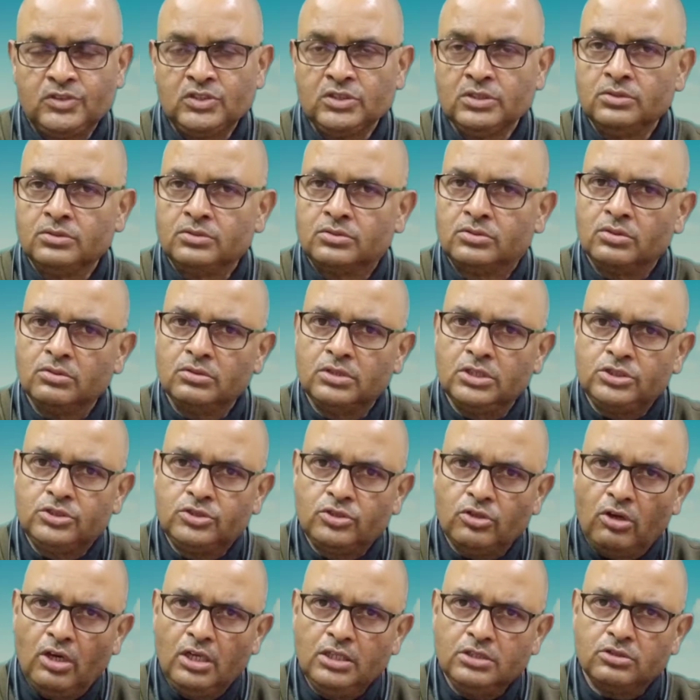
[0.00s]
So the
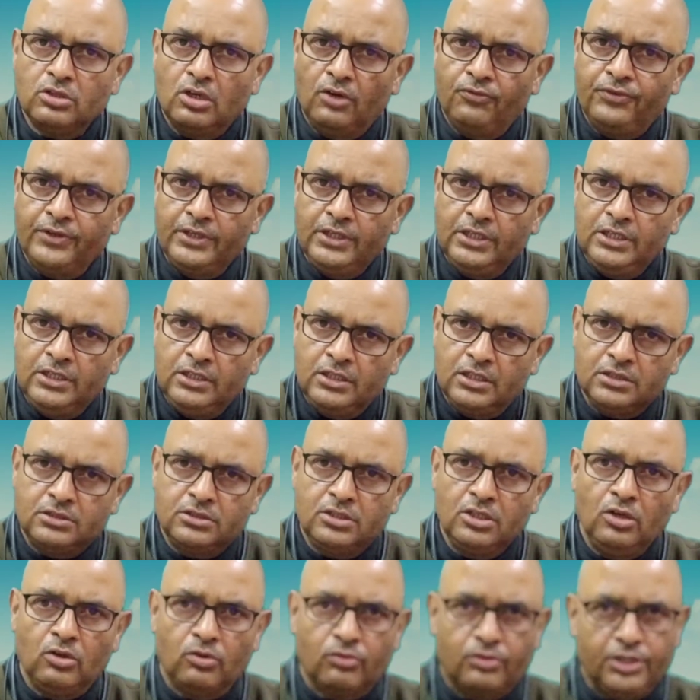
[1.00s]
choice of an
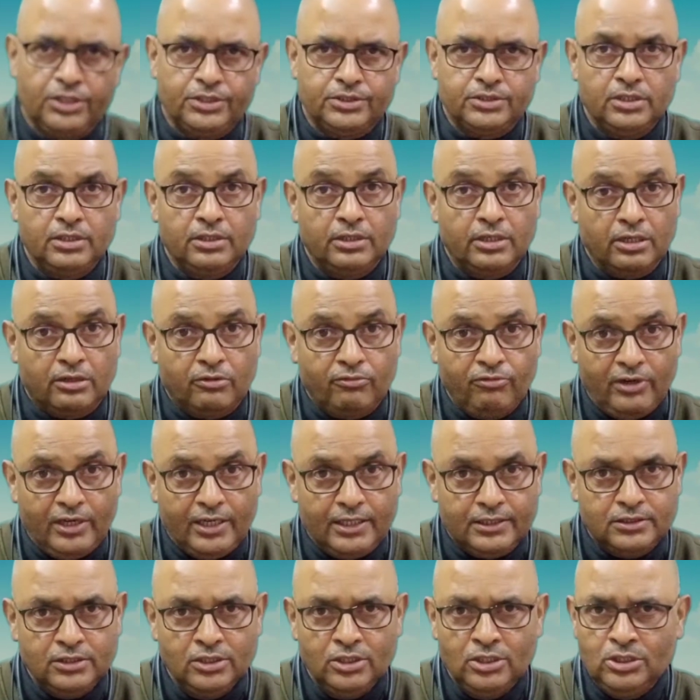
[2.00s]
industry location
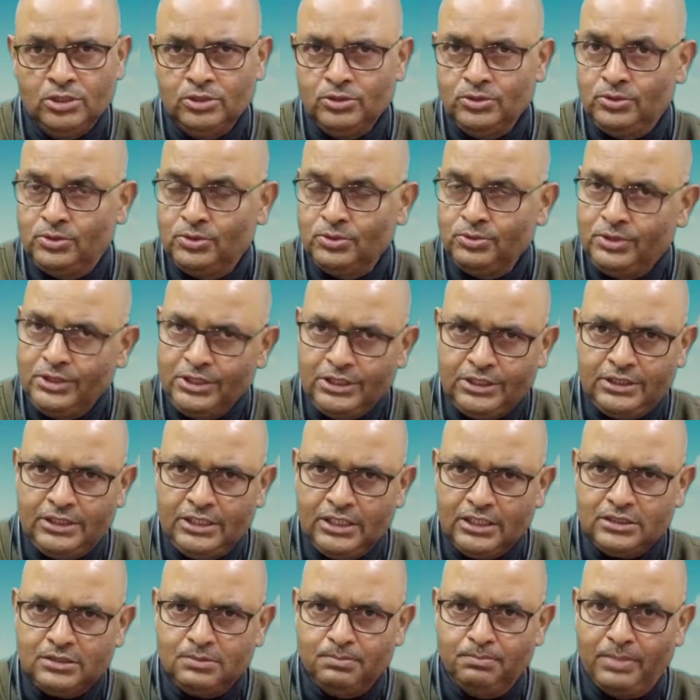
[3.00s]
requires
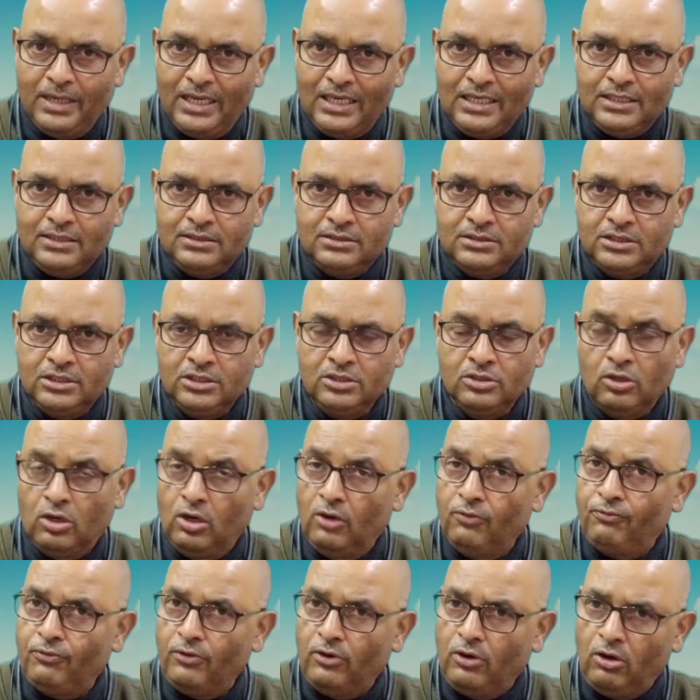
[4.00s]
judicious balancing
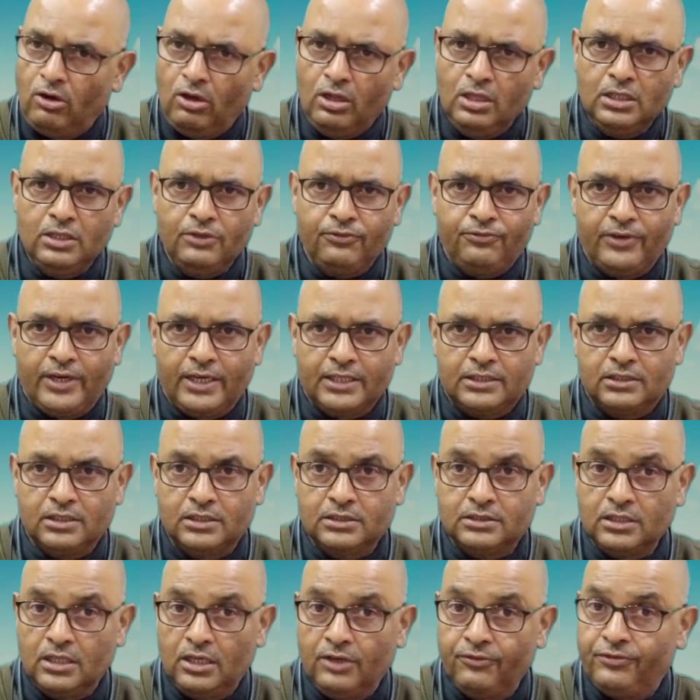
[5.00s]
of all the
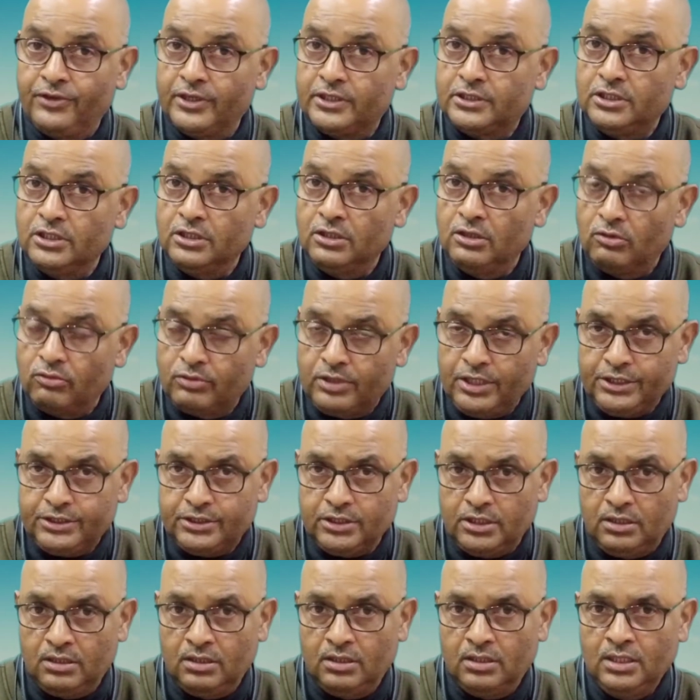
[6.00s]
factors affecting
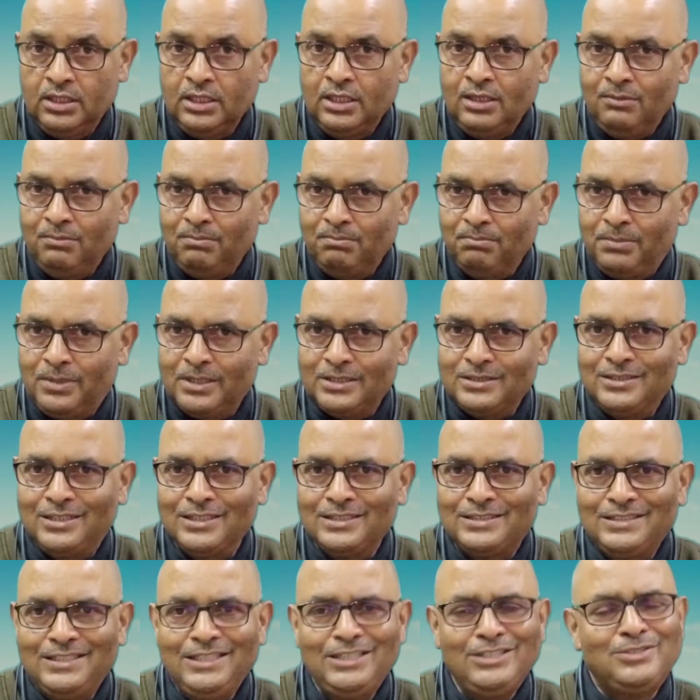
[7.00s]
location. But the
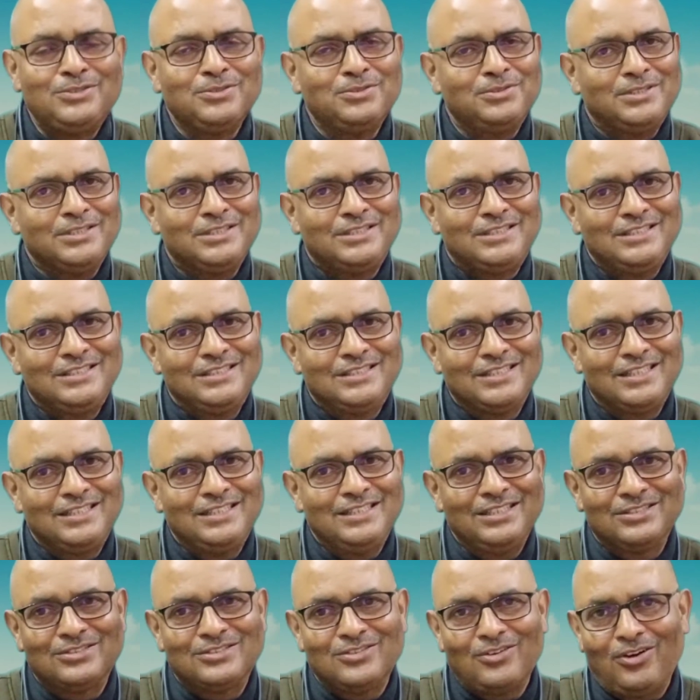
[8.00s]
key to decision
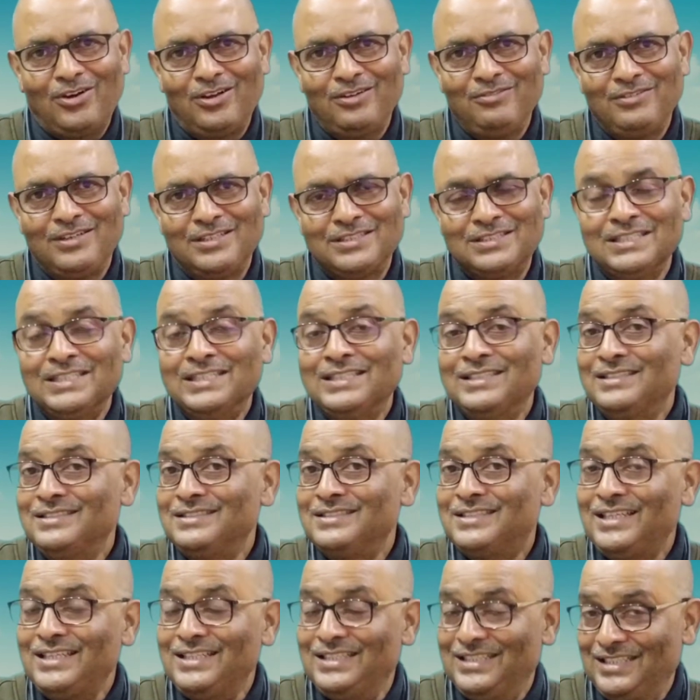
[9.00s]
is always
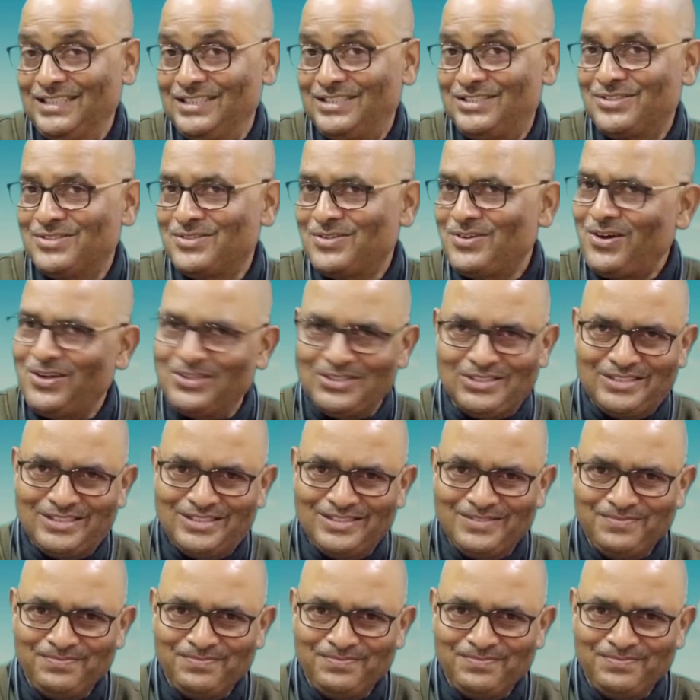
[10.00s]
the least cost.